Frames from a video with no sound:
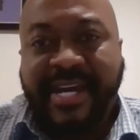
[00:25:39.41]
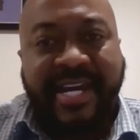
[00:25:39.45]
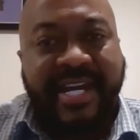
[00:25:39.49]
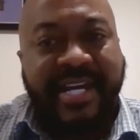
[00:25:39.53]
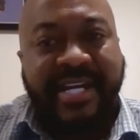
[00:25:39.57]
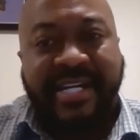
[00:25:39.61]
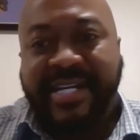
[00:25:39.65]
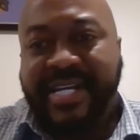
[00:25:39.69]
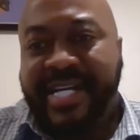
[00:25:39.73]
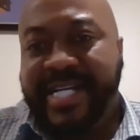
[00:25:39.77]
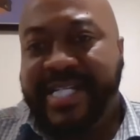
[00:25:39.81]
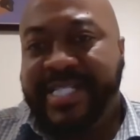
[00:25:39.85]

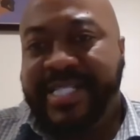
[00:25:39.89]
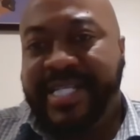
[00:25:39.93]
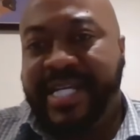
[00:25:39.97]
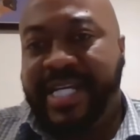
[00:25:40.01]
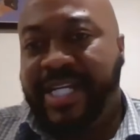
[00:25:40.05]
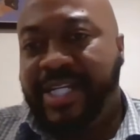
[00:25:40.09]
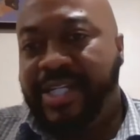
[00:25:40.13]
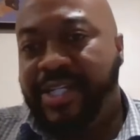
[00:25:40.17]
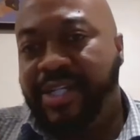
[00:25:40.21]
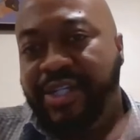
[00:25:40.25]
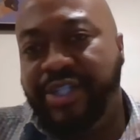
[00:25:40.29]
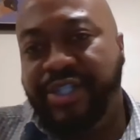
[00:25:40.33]
And next thing
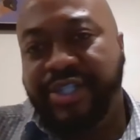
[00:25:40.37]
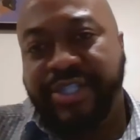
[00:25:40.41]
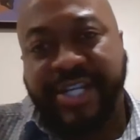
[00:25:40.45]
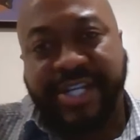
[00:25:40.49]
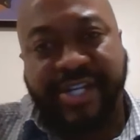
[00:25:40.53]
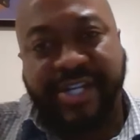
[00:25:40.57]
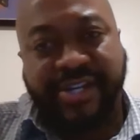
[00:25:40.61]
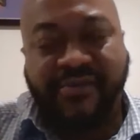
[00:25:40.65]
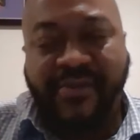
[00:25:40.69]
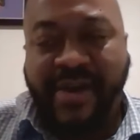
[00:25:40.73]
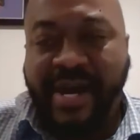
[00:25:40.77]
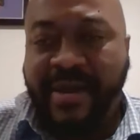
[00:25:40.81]
you know, you
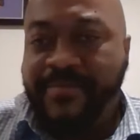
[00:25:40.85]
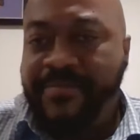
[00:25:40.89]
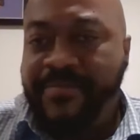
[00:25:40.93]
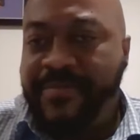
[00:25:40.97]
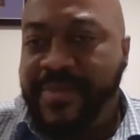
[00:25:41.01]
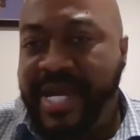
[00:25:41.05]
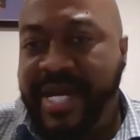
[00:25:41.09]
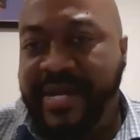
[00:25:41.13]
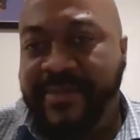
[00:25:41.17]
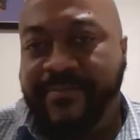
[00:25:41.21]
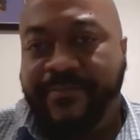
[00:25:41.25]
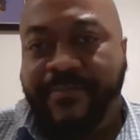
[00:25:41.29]
just drop
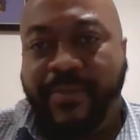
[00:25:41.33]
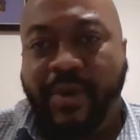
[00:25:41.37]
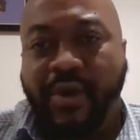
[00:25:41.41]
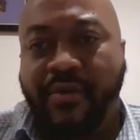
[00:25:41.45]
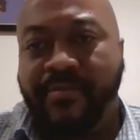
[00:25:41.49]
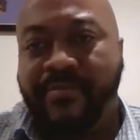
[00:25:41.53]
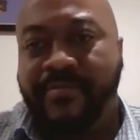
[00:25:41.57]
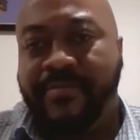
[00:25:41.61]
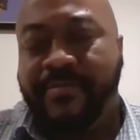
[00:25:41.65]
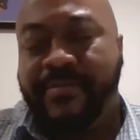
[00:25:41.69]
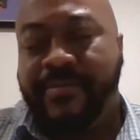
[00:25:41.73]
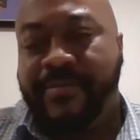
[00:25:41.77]
dead,
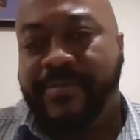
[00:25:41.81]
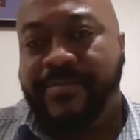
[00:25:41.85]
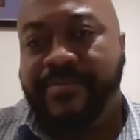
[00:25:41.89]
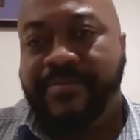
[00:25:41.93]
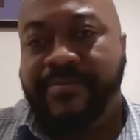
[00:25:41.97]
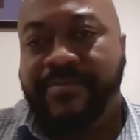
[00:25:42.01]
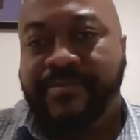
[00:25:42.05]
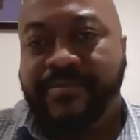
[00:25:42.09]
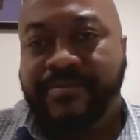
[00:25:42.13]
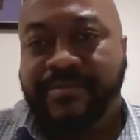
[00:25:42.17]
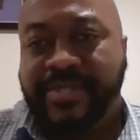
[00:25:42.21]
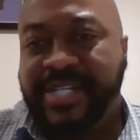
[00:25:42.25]
boom,
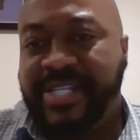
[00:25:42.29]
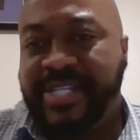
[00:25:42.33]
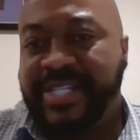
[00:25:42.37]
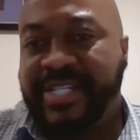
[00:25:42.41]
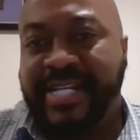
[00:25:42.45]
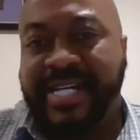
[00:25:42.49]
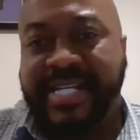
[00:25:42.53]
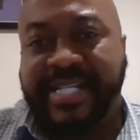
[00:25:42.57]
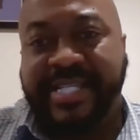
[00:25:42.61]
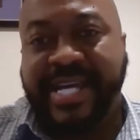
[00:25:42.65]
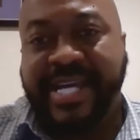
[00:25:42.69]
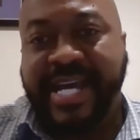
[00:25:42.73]
just
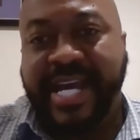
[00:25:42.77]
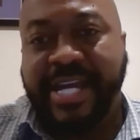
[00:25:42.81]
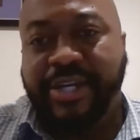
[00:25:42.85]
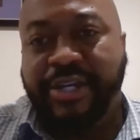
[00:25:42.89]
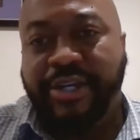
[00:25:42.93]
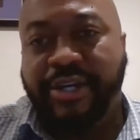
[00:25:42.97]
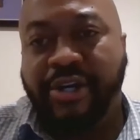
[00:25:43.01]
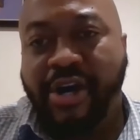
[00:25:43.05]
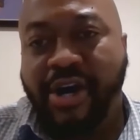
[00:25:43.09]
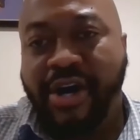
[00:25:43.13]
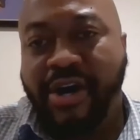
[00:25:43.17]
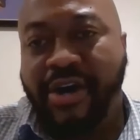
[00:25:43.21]
like that,
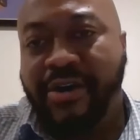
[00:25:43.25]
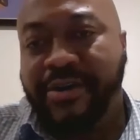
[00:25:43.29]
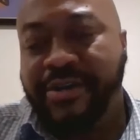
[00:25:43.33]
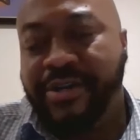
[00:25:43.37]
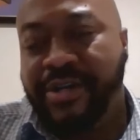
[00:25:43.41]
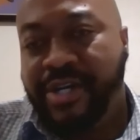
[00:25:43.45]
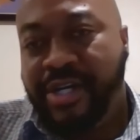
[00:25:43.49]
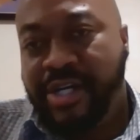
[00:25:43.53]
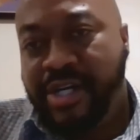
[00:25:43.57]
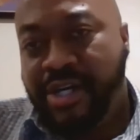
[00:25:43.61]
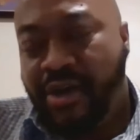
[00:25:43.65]
you're gone.